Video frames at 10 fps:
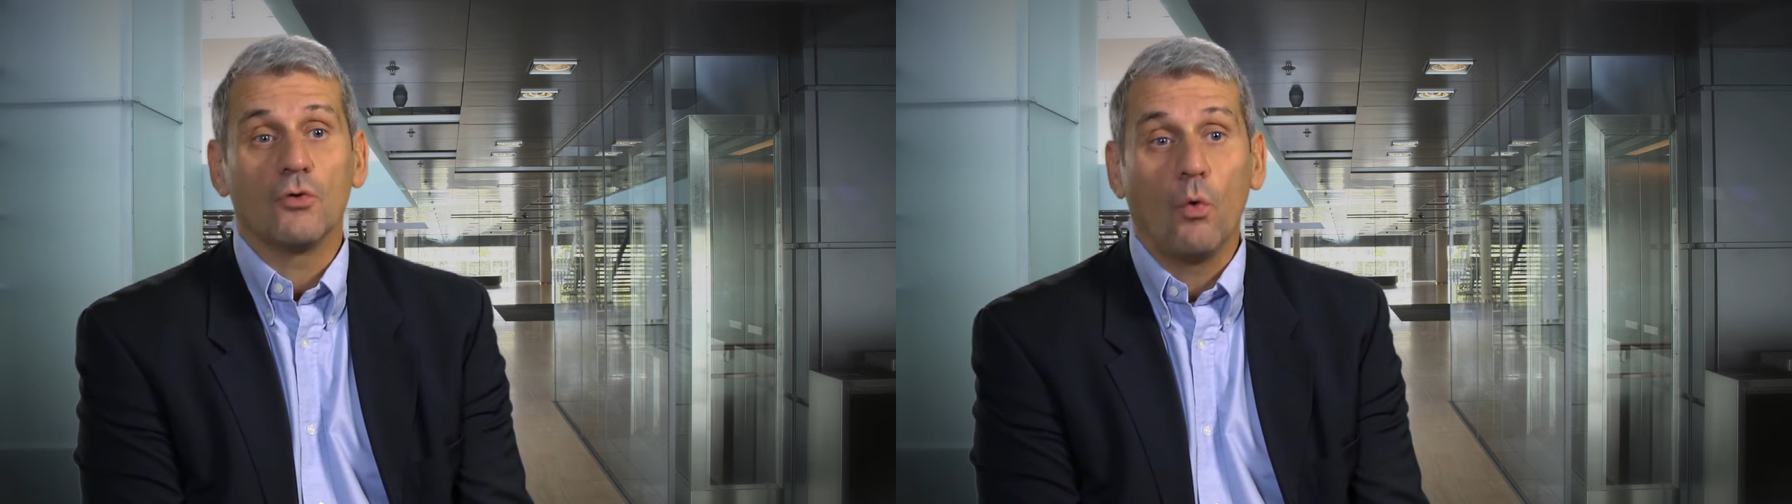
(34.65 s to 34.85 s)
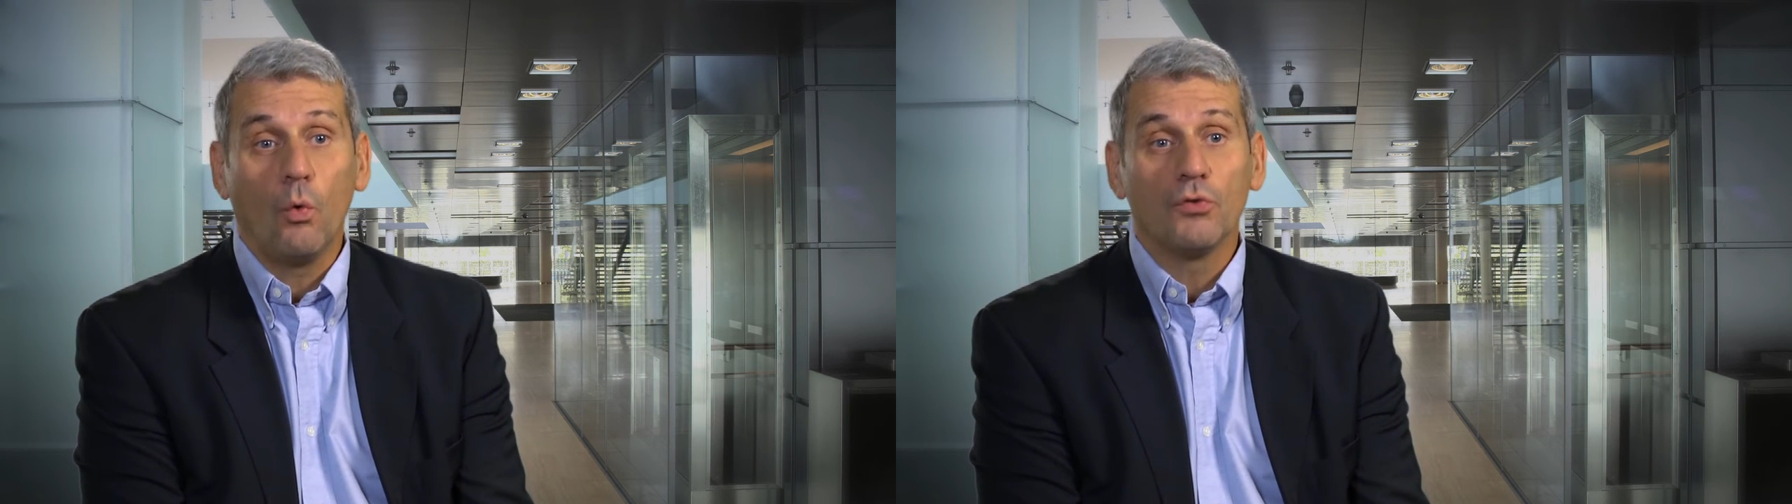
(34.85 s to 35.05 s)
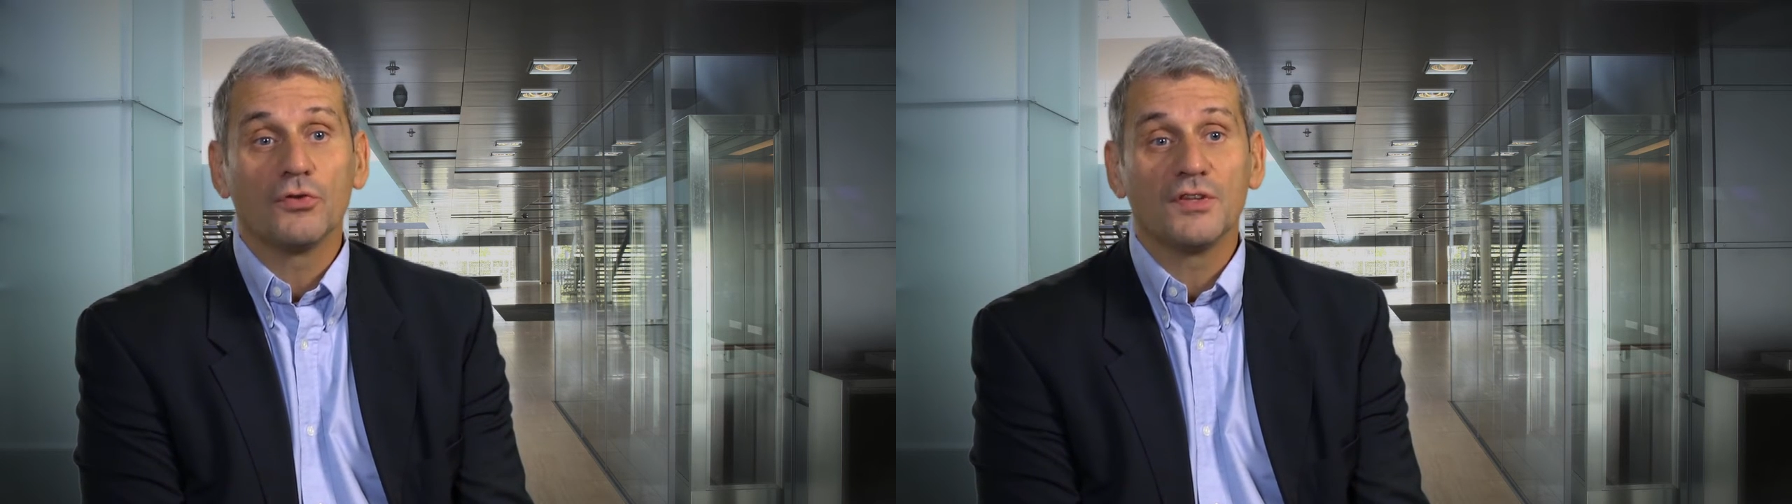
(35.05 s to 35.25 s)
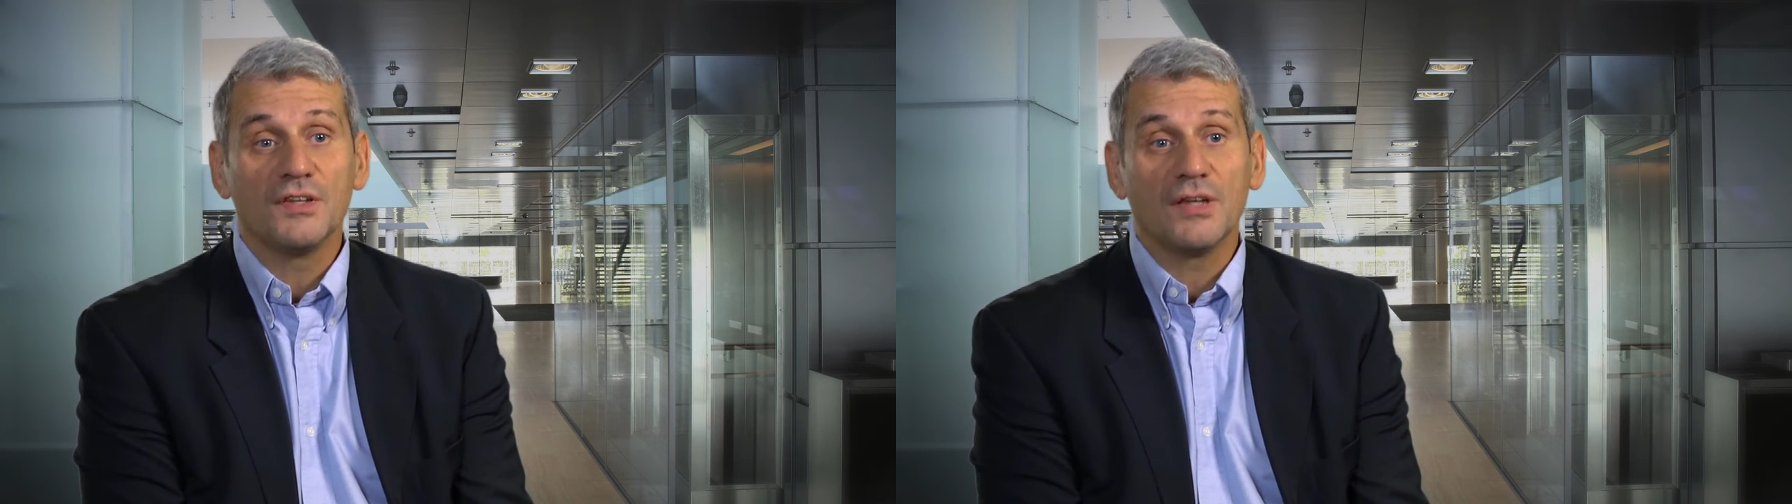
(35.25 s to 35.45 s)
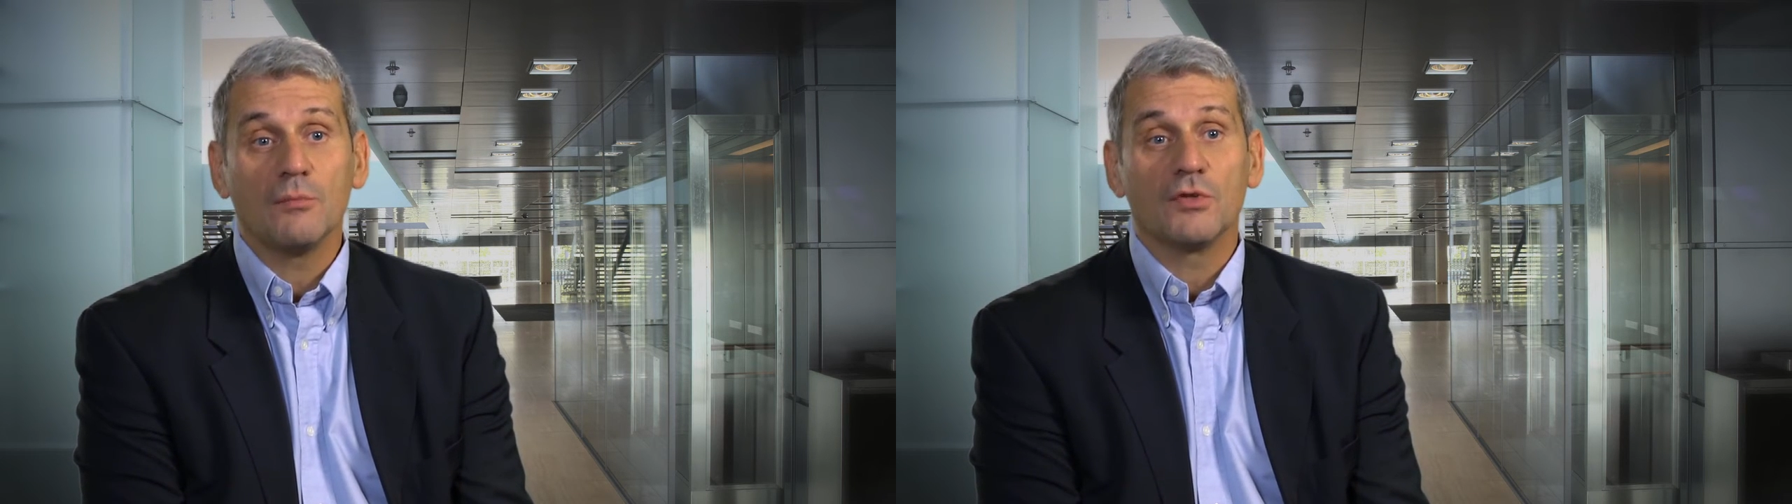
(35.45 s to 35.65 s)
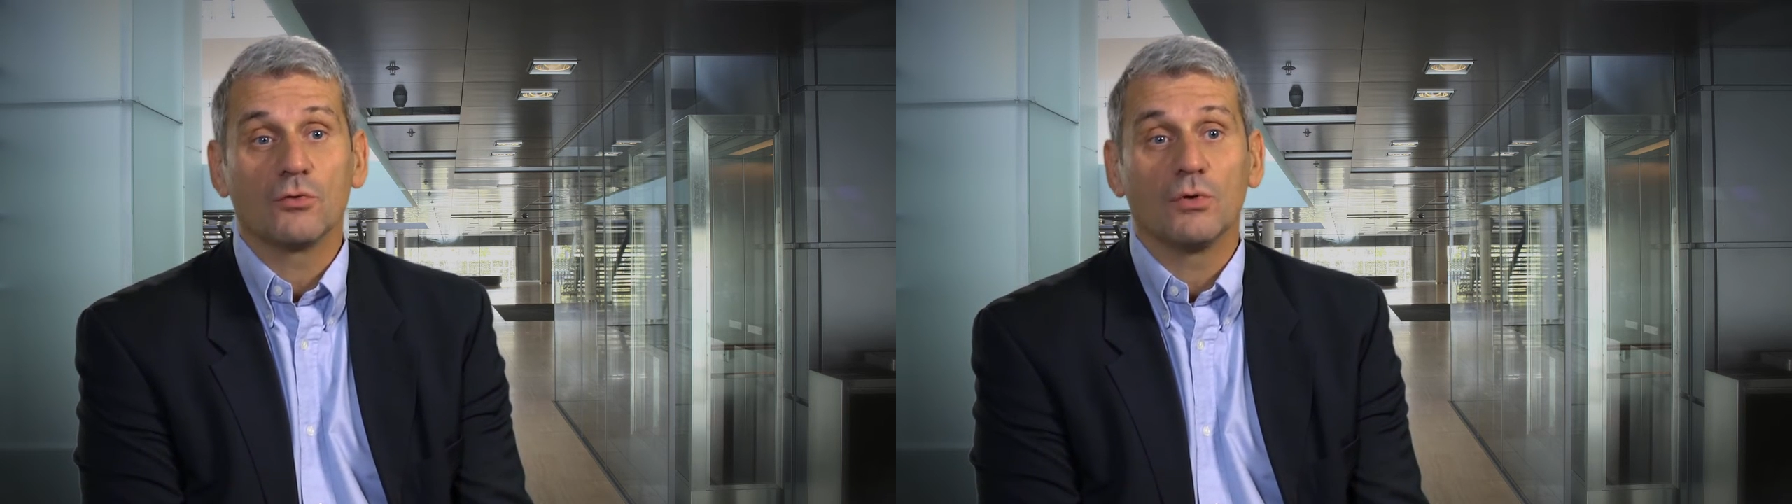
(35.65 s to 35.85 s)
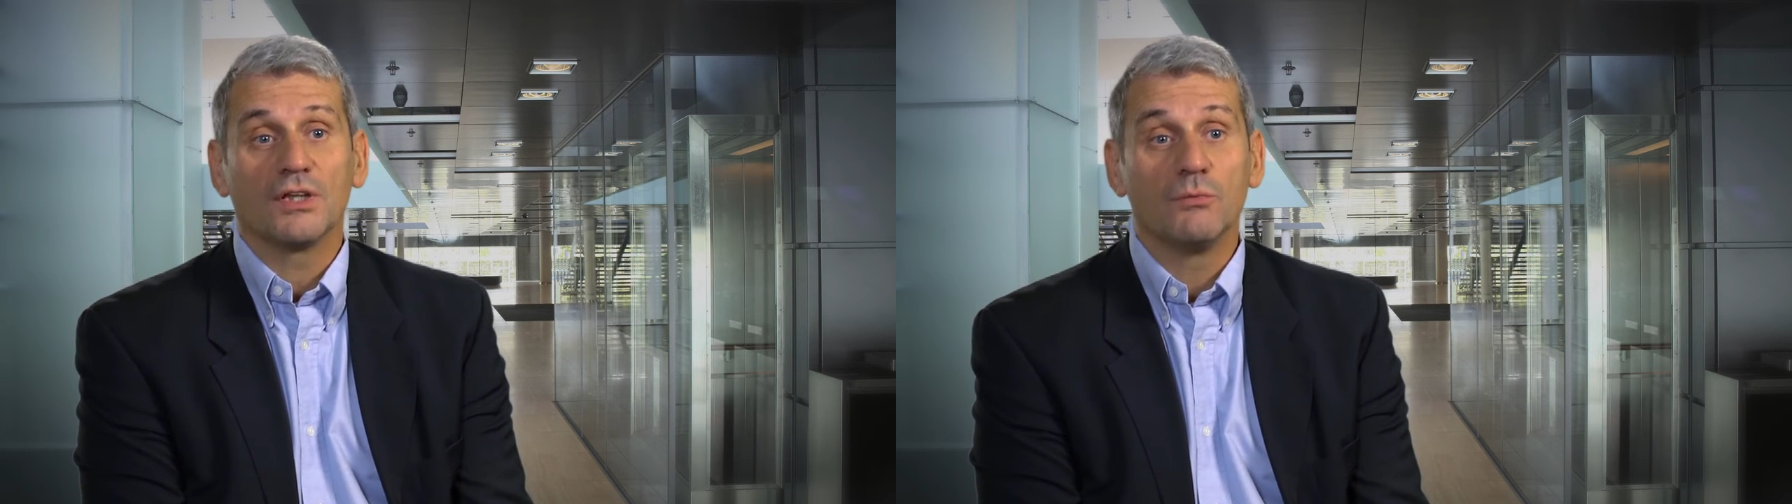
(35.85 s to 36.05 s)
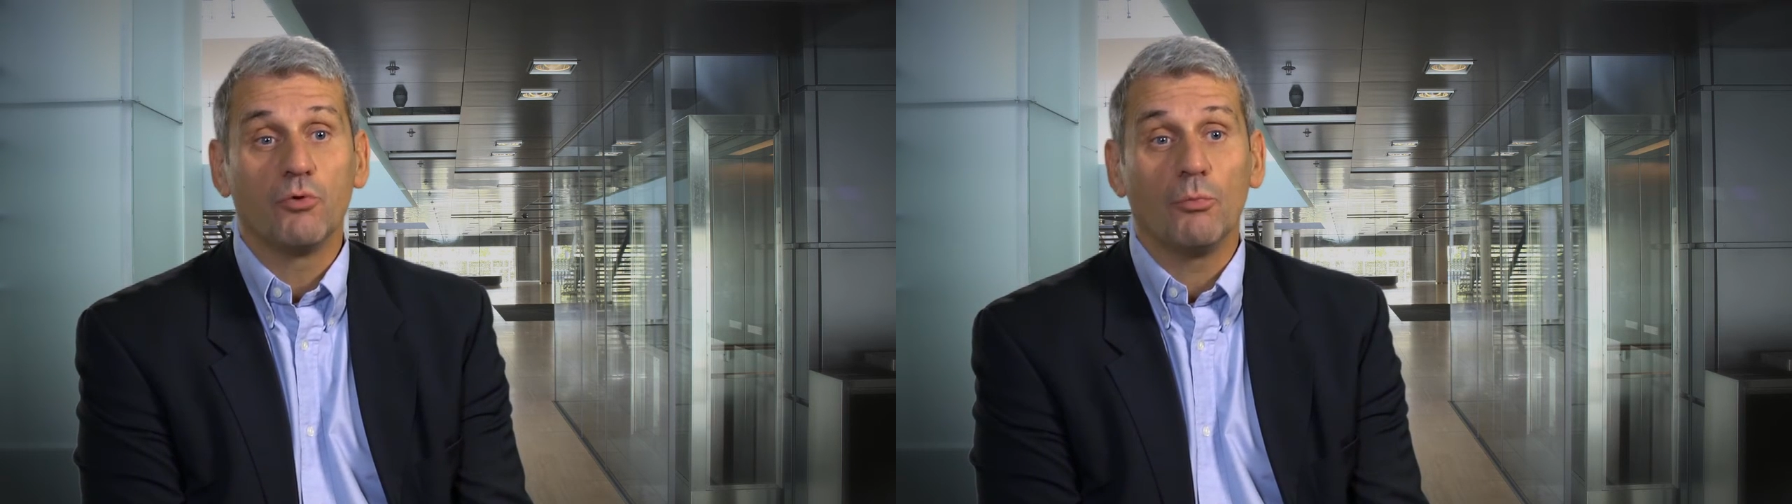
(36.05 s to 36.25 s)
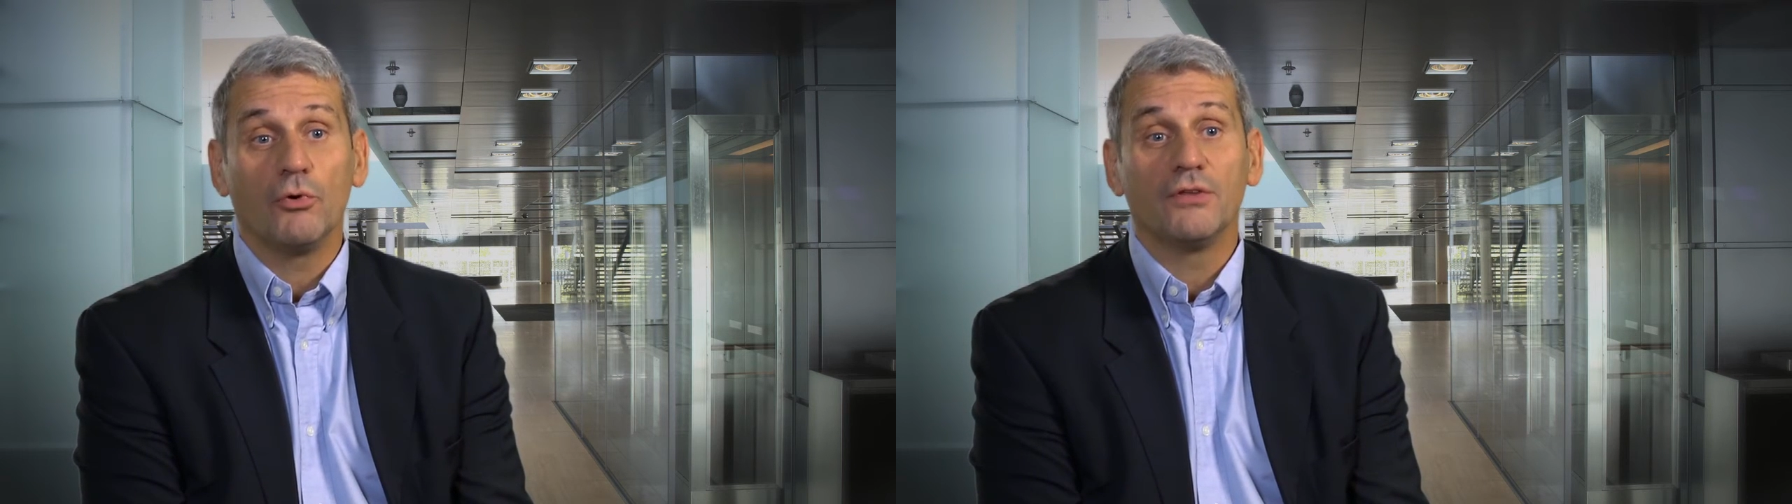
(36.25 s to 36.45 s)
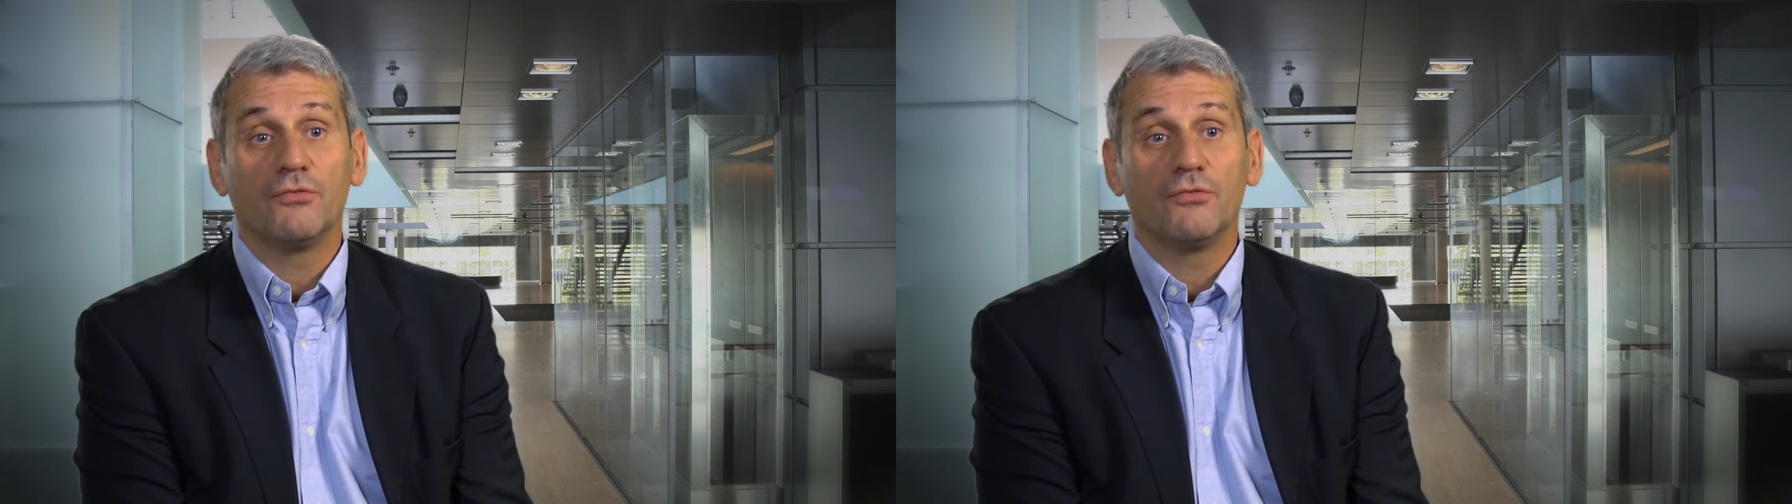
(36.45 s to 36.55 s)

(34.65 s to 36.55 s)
all the system is currently properly